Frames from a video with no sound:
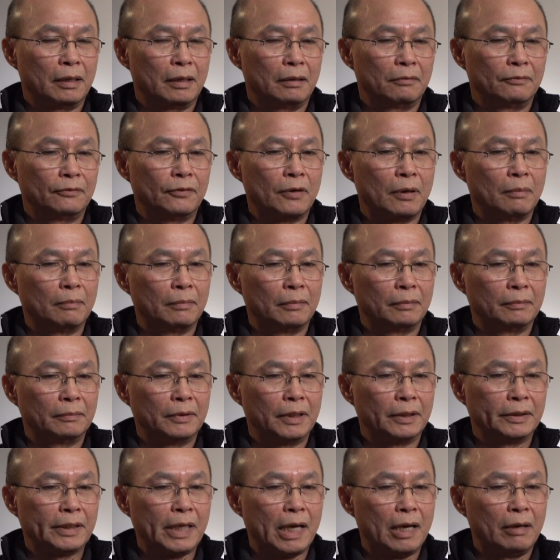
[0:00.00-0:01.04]
From
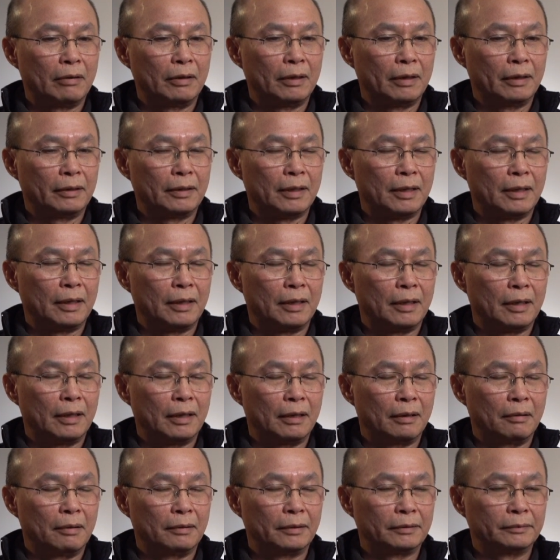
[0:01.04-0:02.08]
the town that
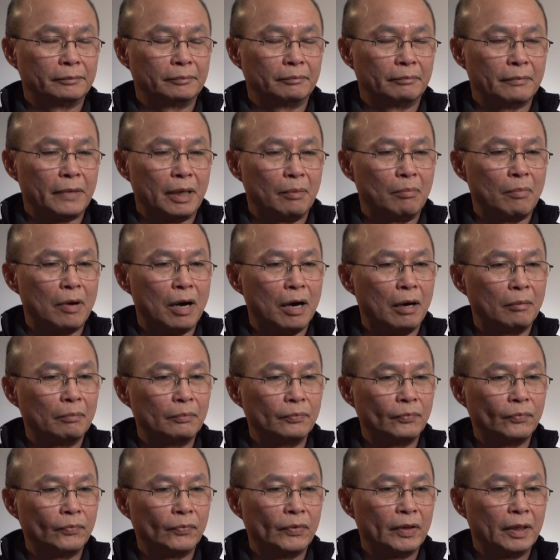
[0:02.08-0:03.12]
my mom
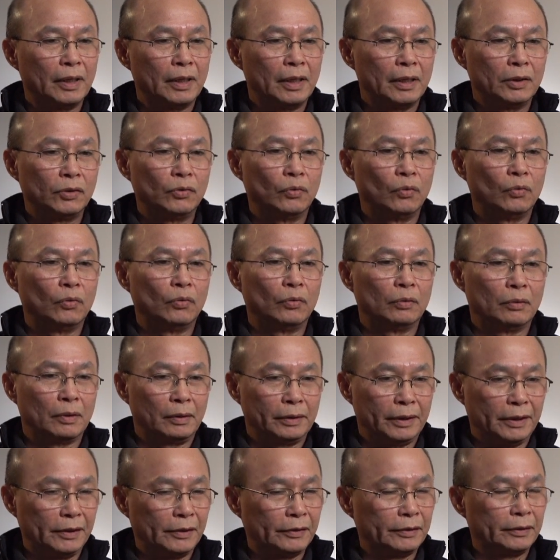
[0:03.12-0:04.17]
to
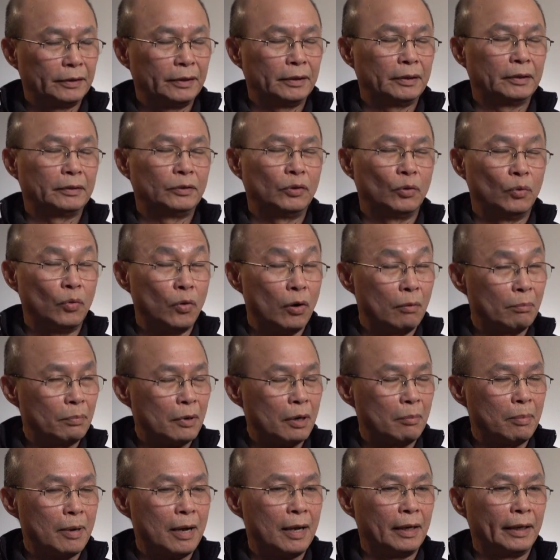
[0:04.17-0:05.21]
Oudom
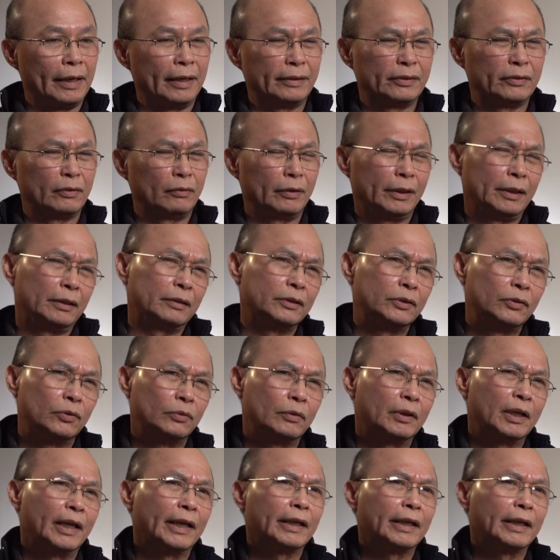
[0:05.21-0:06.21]
Pravat, it's only 2